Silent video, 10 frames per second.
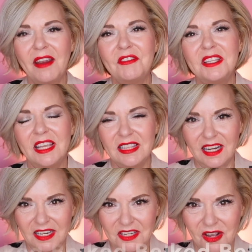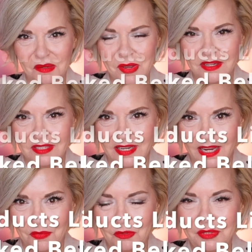everything that I talk about
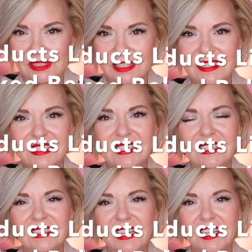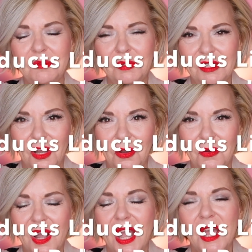today will be listed and linked below,